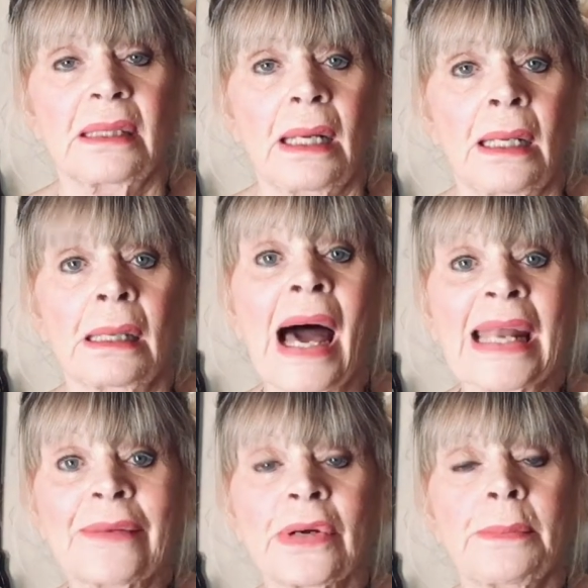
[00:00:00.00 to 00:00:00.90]
a
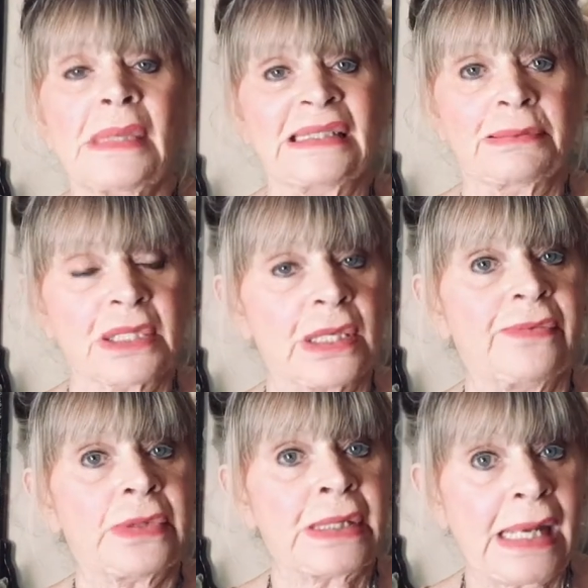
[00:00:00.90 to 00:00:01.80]
lot of them, especially
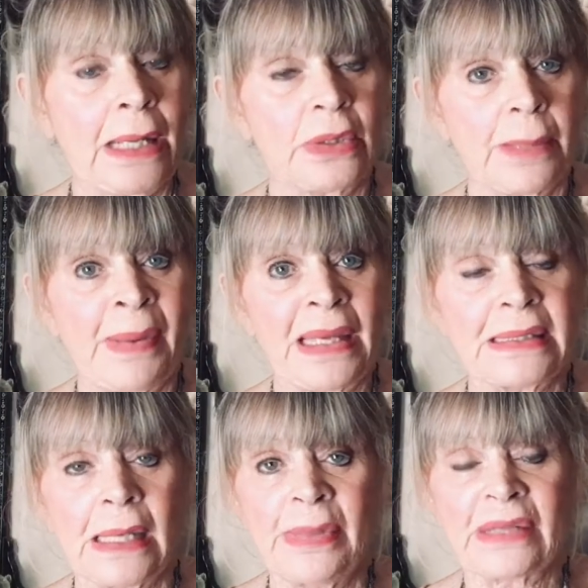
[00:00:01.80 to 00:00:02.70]
today with the
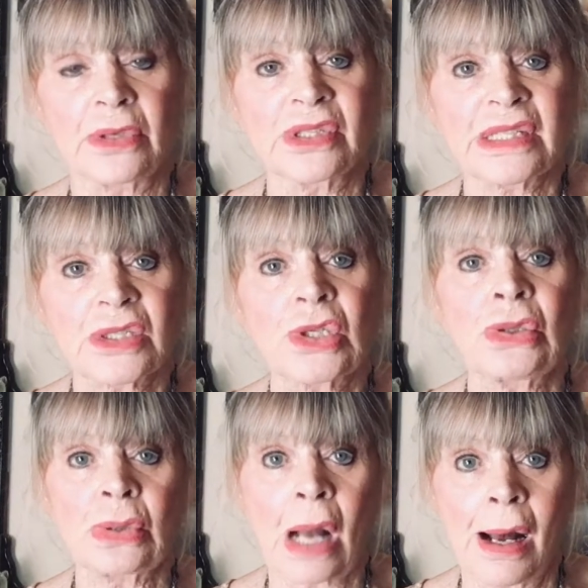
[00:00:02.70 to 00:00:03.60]
pandemic, they're just
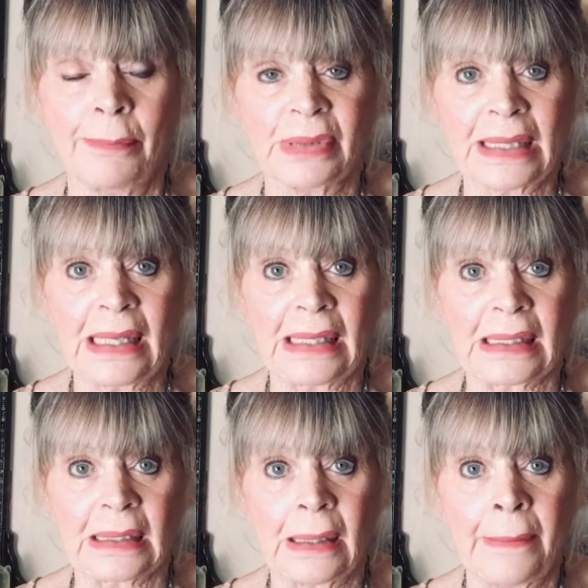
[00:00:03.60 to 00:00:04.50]
too
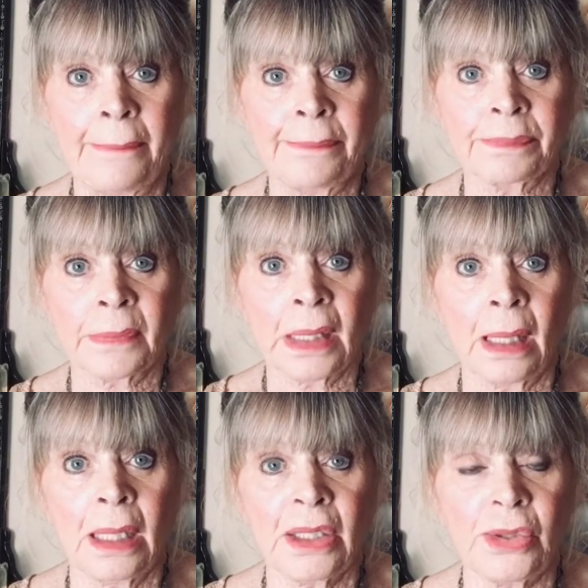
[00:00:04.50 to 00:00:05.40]
complicated.
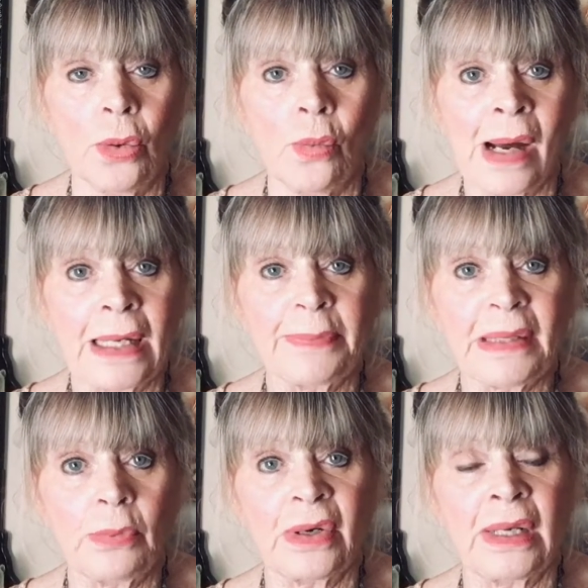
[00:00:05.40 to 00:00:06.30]
You don't want to
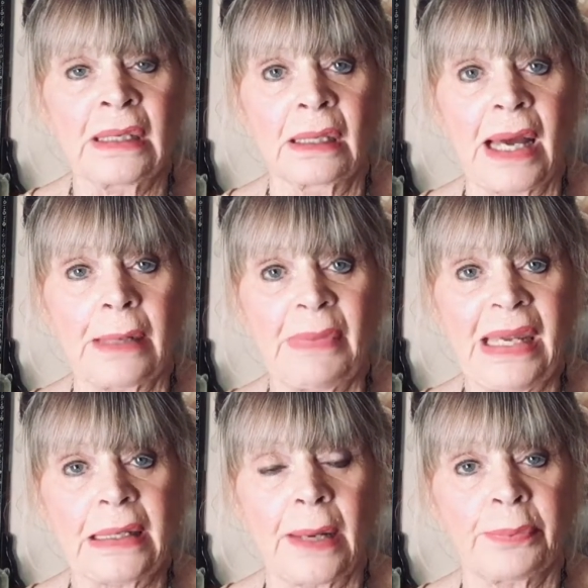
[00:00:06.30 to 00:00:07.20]
be wearing a lot of
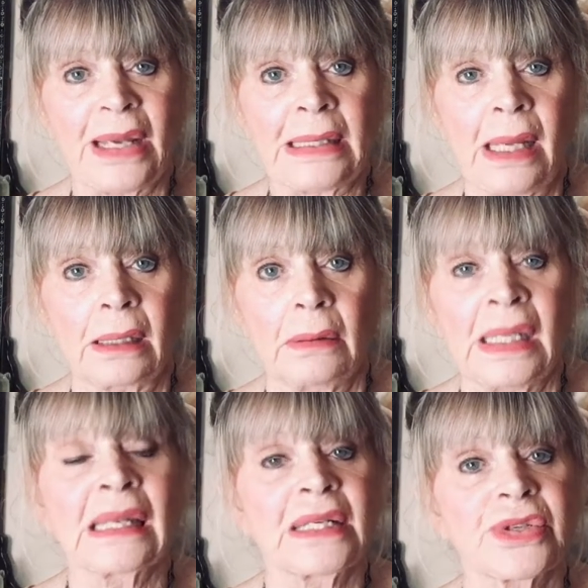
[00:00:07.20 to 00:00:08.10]
makeup right now,
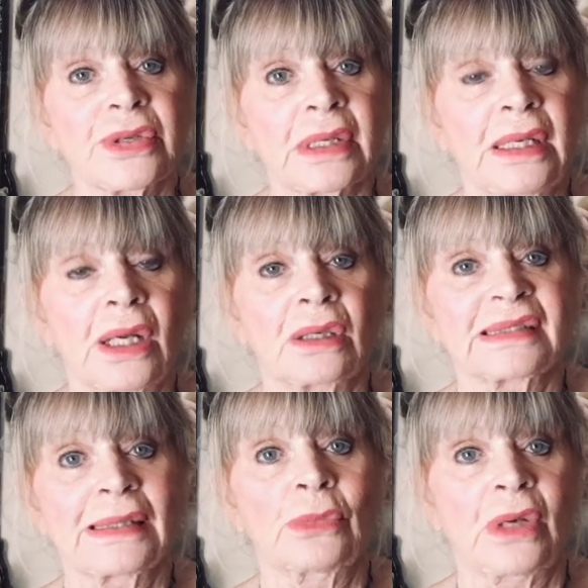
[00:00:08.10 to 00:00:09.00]
unless you're going to go
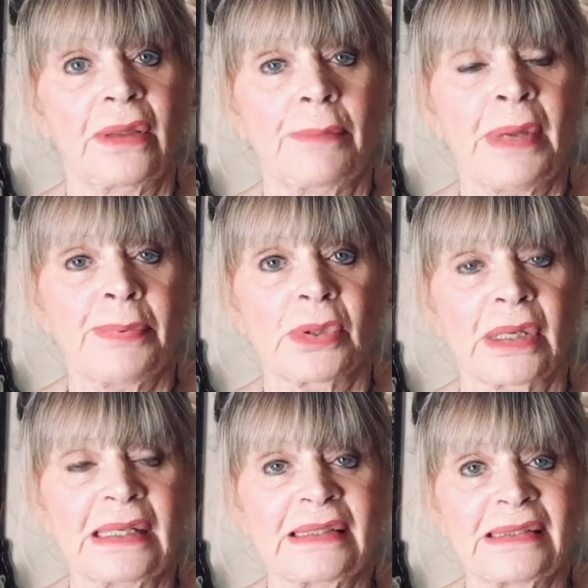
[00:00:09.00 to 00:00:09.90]
somewhere that people are
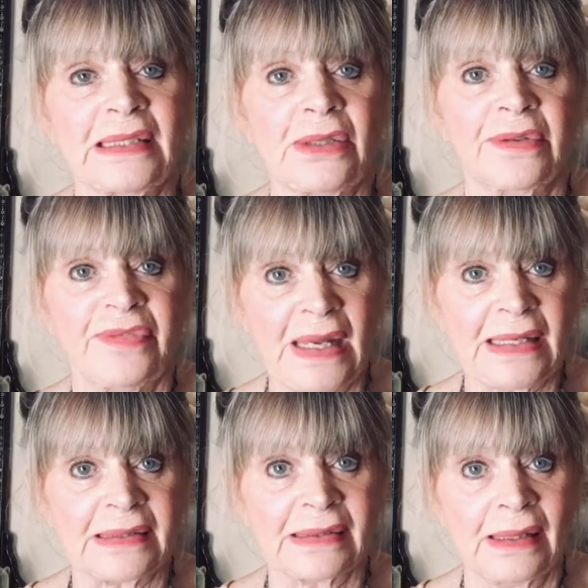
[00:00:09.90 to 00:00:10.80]
going to see your face.